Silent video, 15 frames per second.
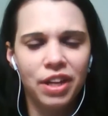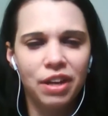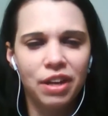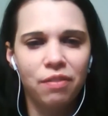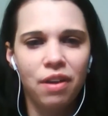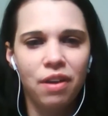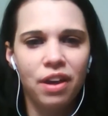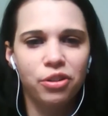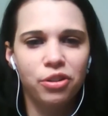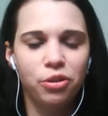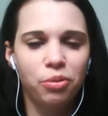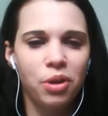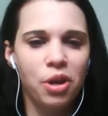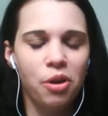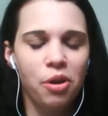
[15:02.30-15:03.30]
A-Rod,
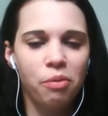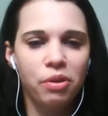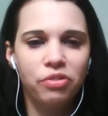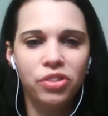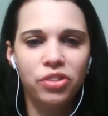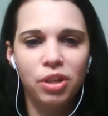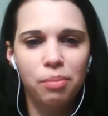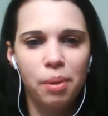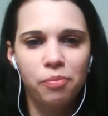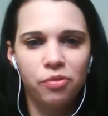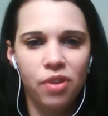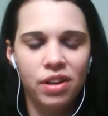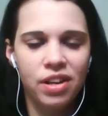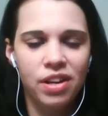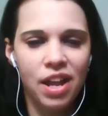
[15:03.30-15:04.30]
who We've seen him up
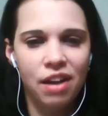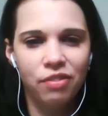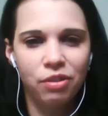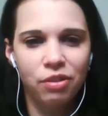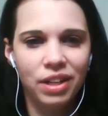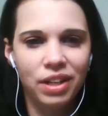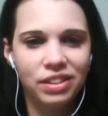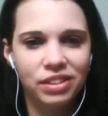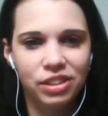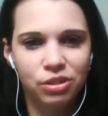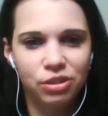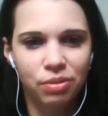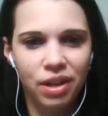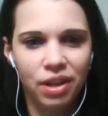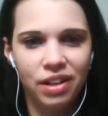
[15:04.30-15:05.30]
front in every race he's
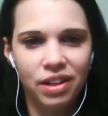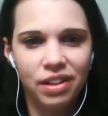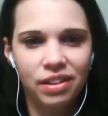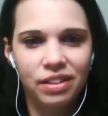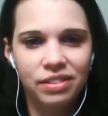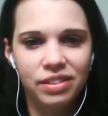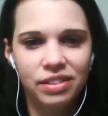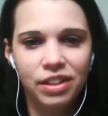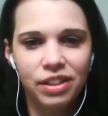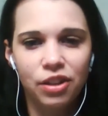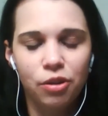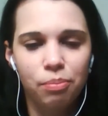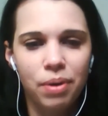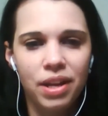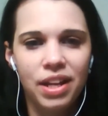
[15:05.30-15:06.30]
ran in this
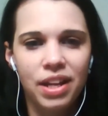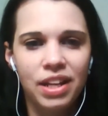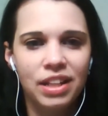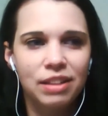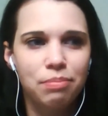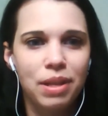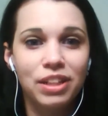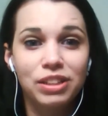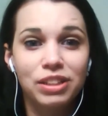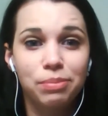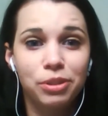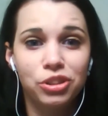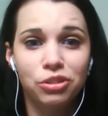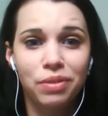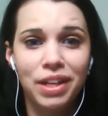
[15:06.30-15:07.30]
year, but in his maiden
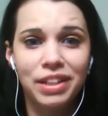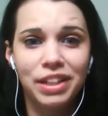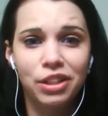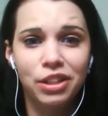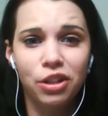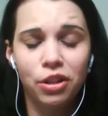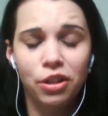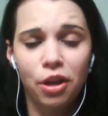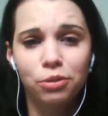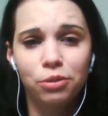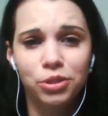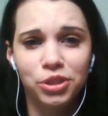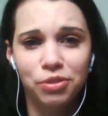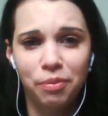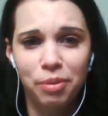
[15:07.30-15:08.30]
special race, he
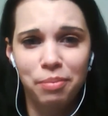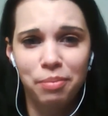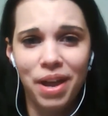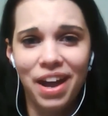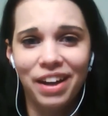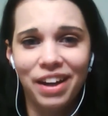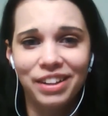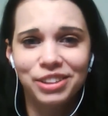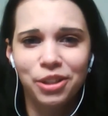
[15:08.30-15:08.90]
closed from the back.